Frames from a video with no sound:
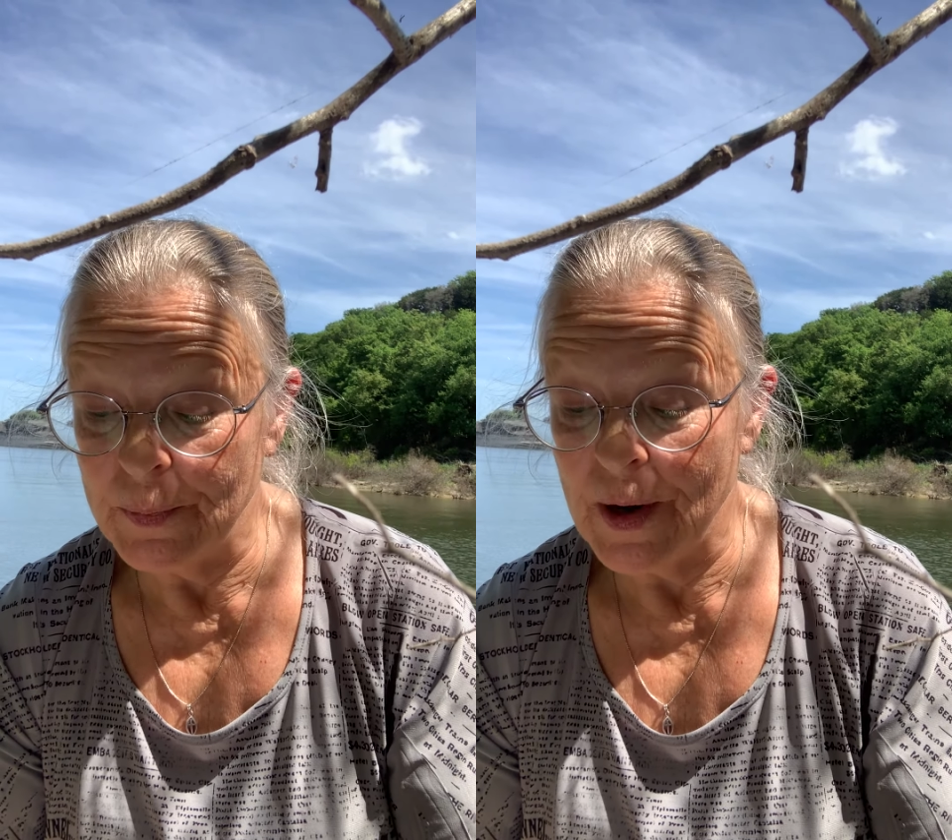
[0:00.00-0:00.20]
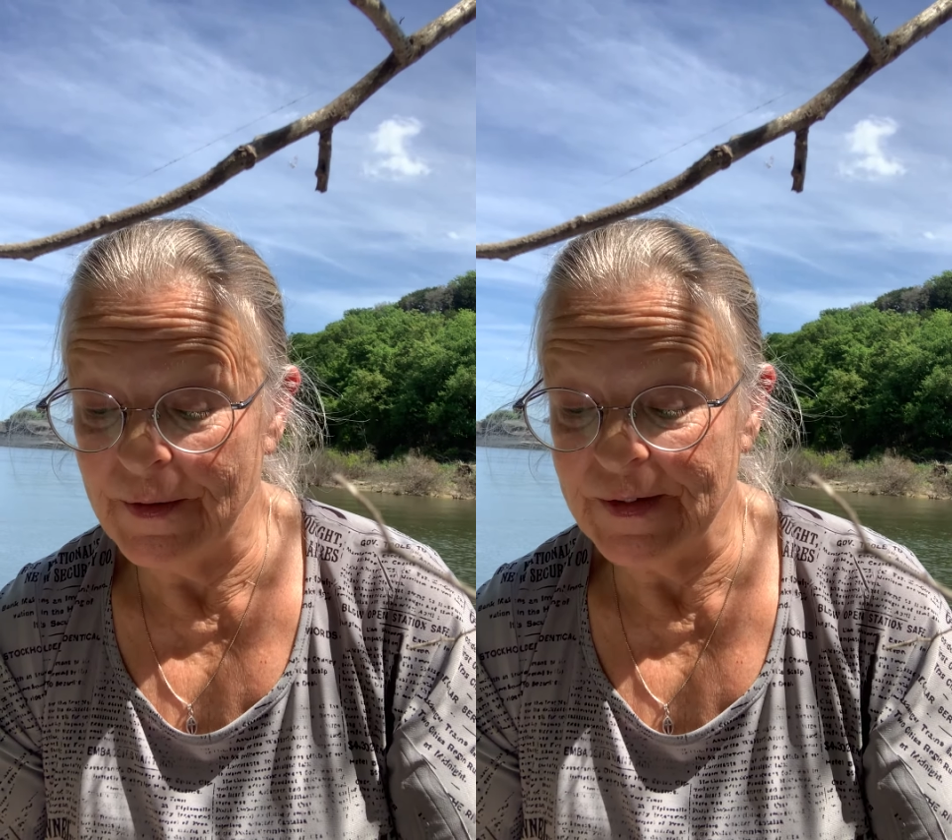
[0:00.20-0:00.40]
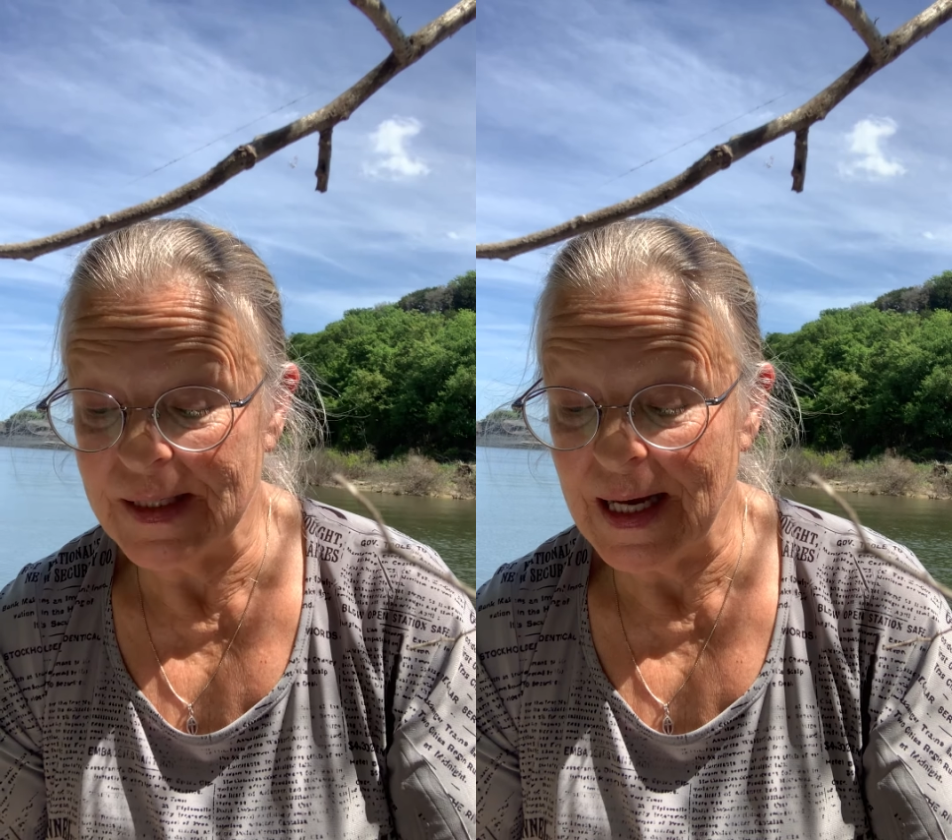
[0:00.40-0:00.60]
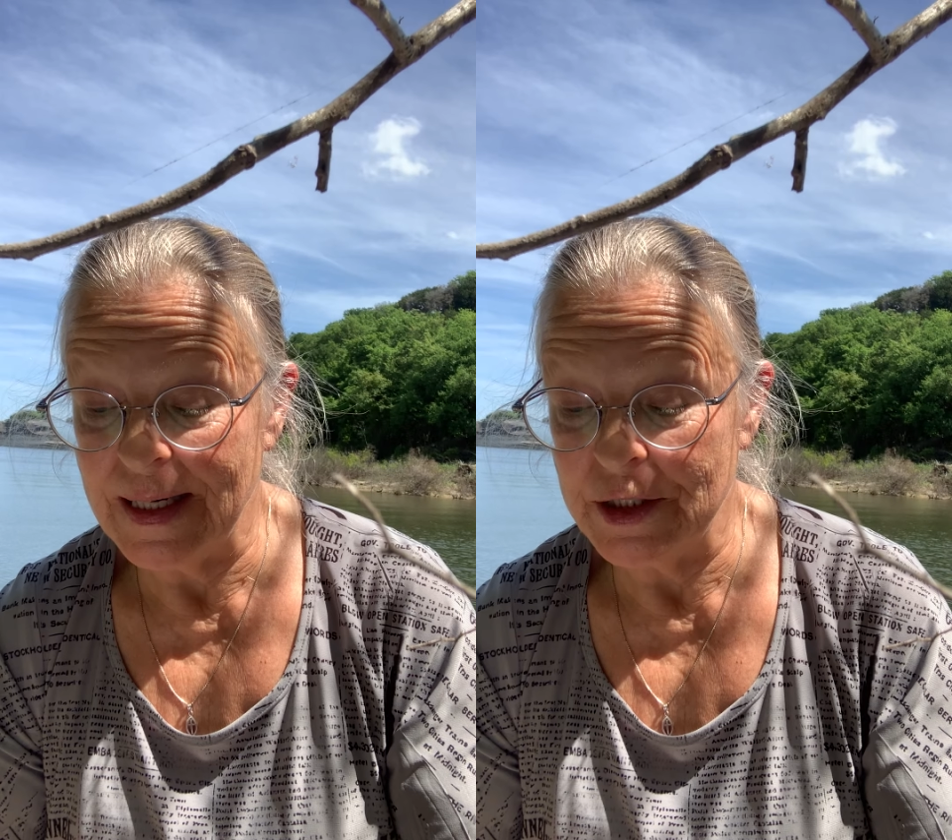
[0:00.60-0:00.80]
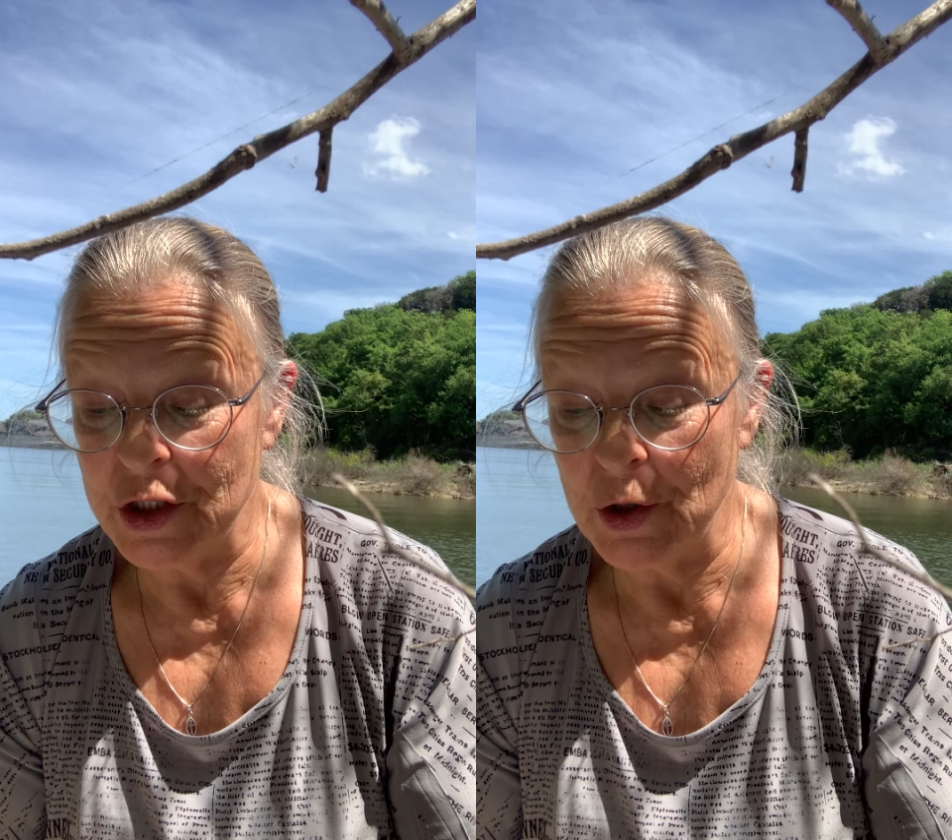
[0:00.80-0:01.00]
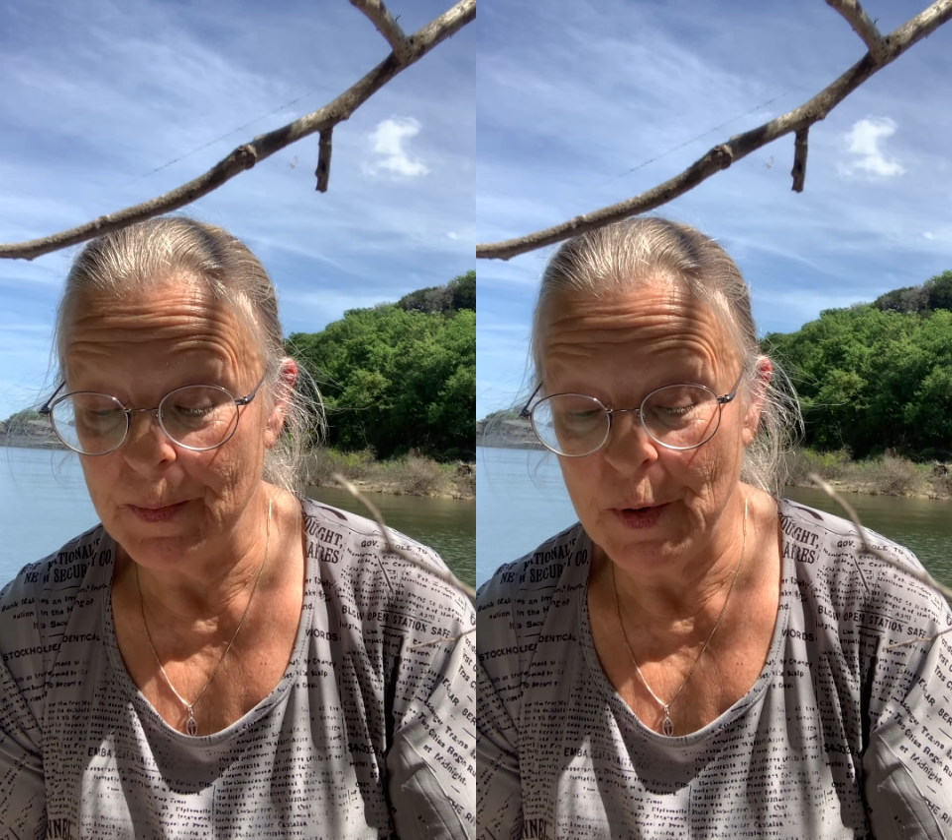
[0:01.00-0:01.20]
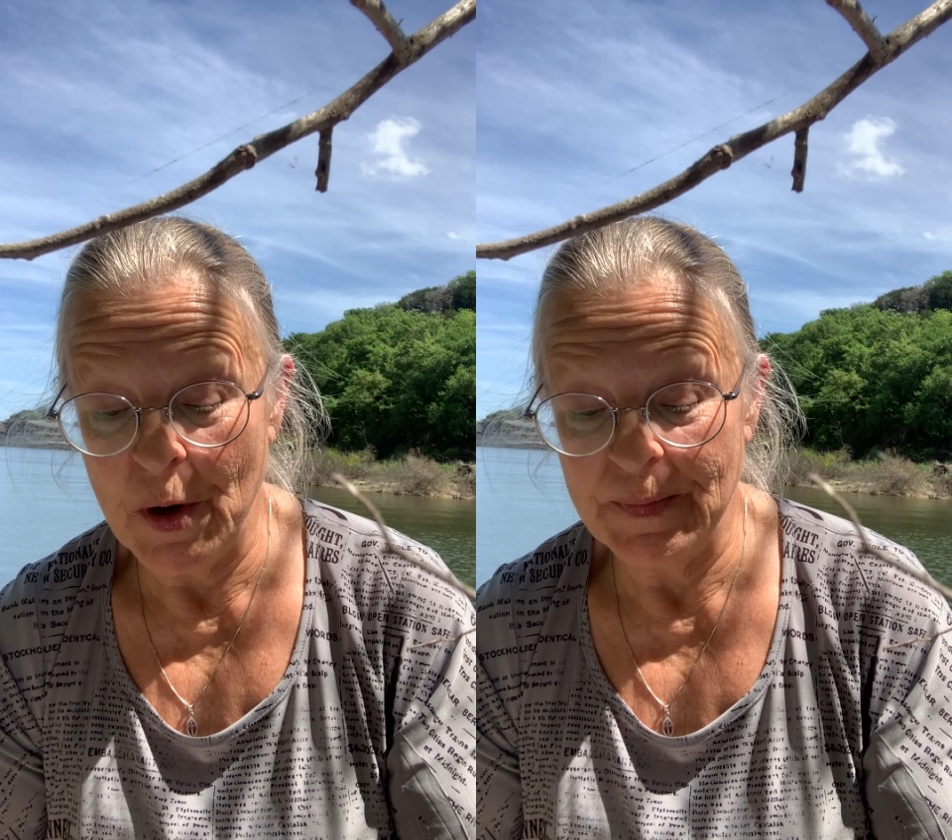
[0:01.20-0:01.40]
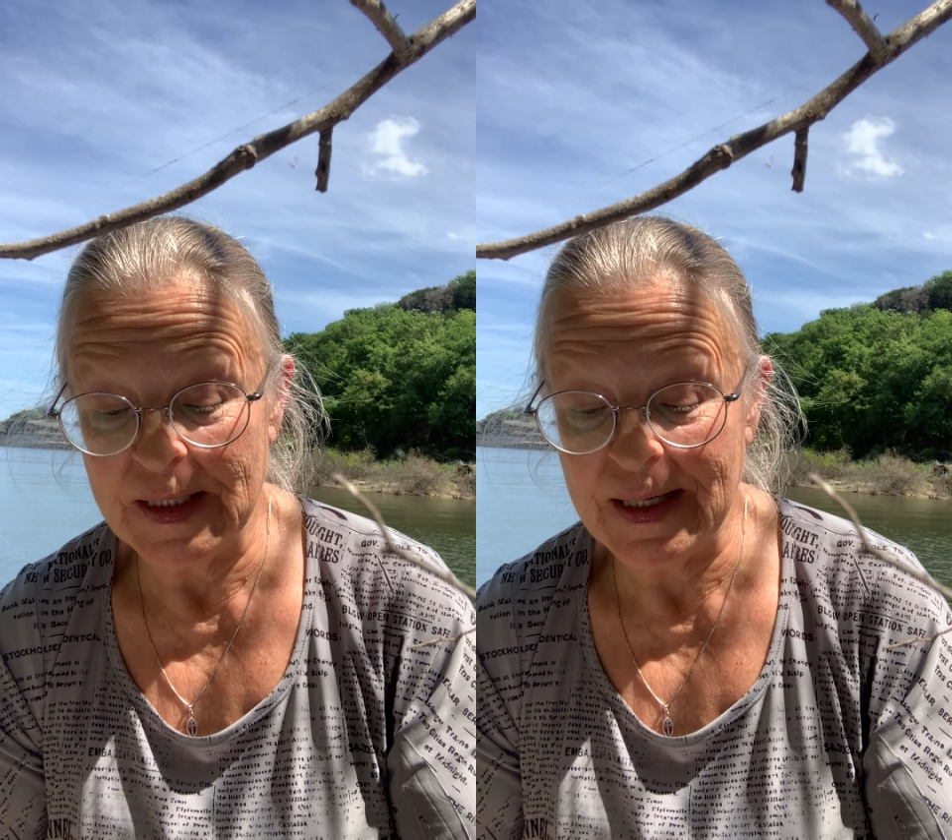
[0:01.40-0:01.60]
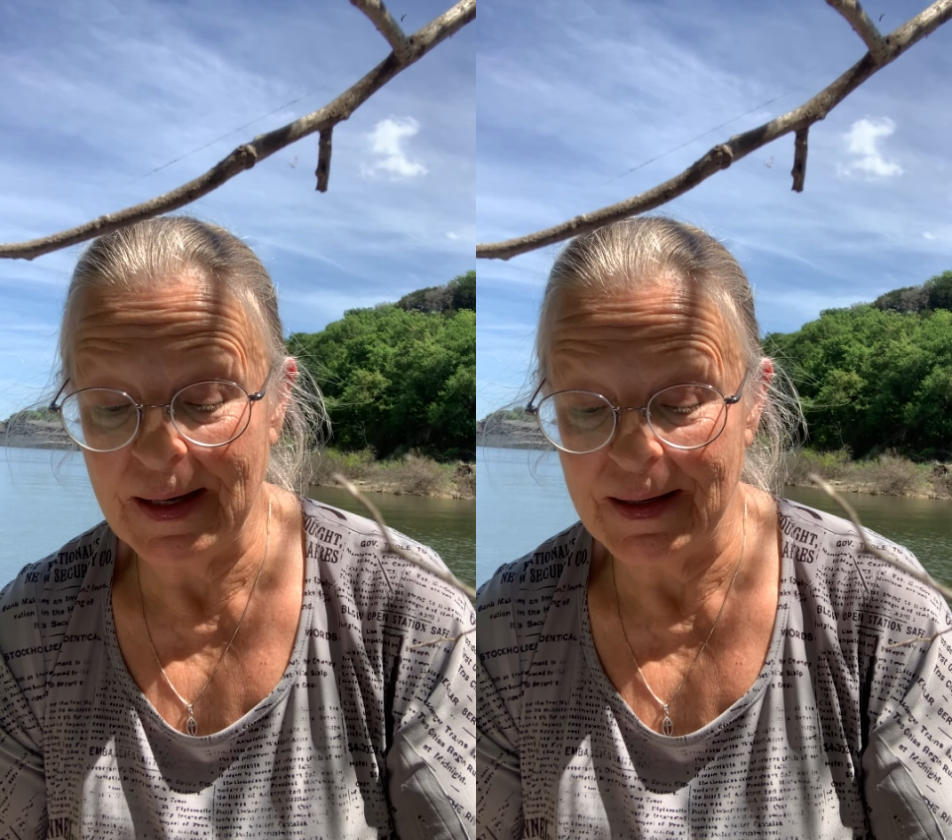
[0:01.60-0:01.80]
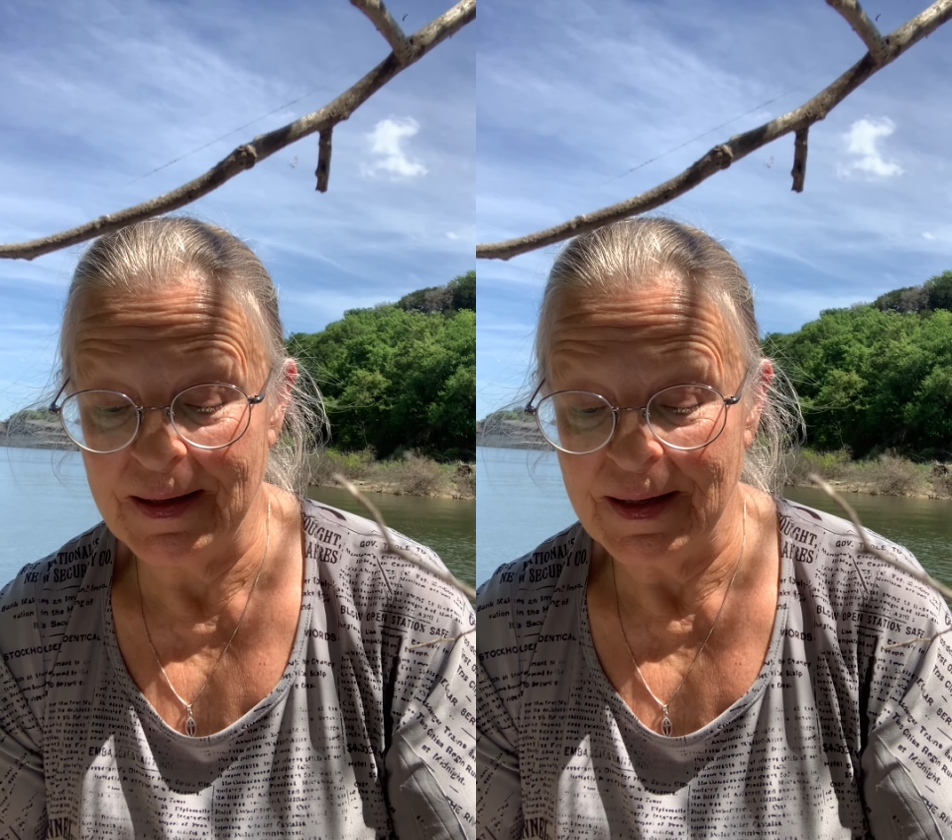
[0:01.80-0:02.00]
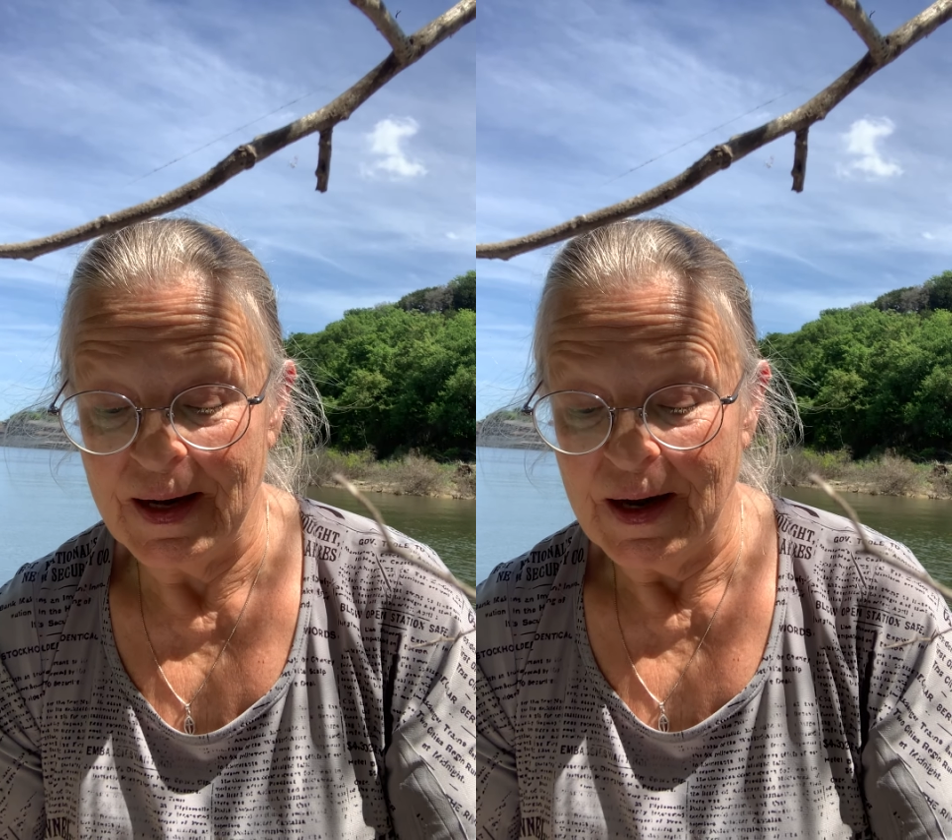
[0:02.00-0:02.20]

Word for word: prophesy to Jeroboam II